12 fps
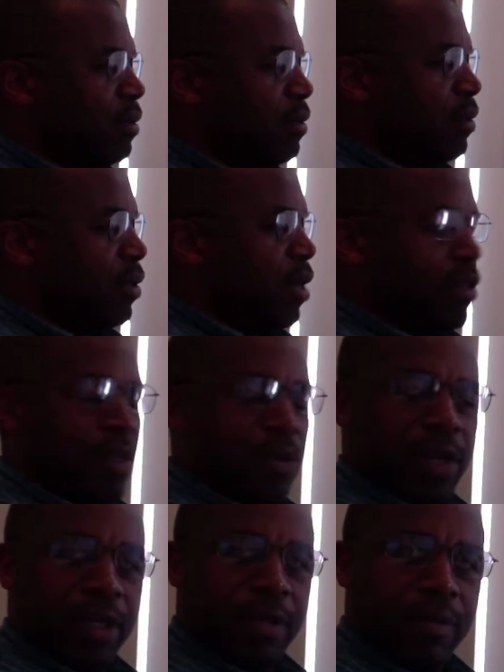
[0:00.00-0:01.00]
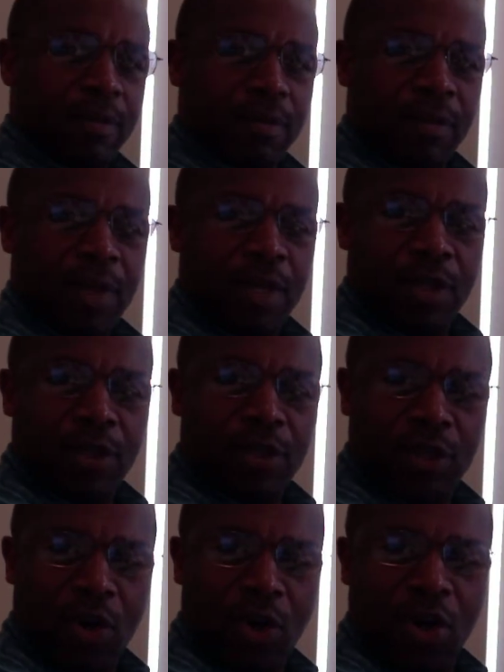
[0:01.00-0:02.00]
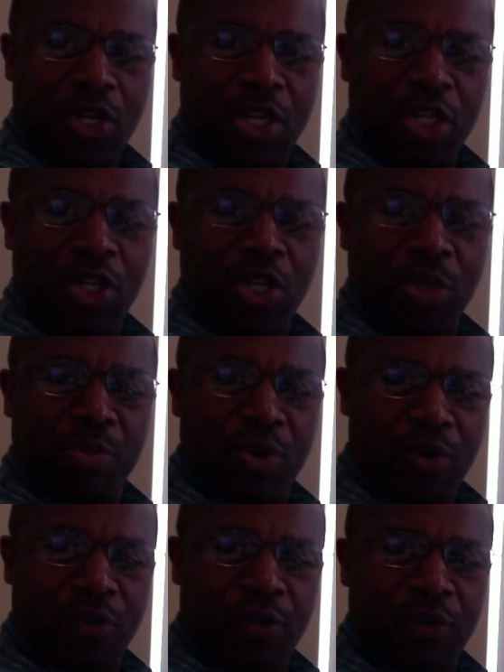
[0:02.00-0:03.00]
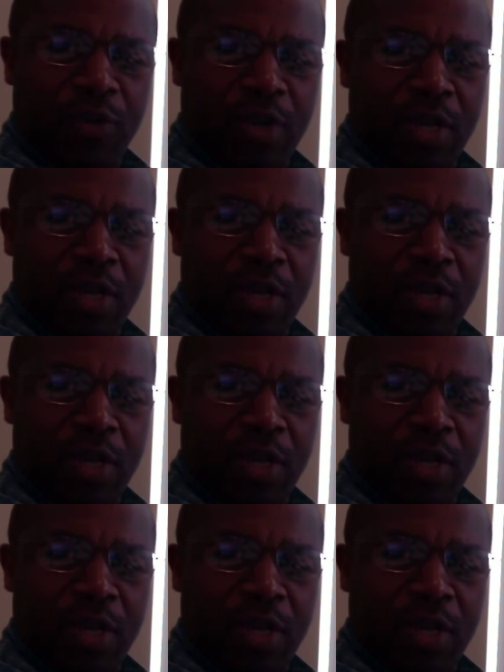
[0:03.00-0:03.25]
consequent. So conditional proof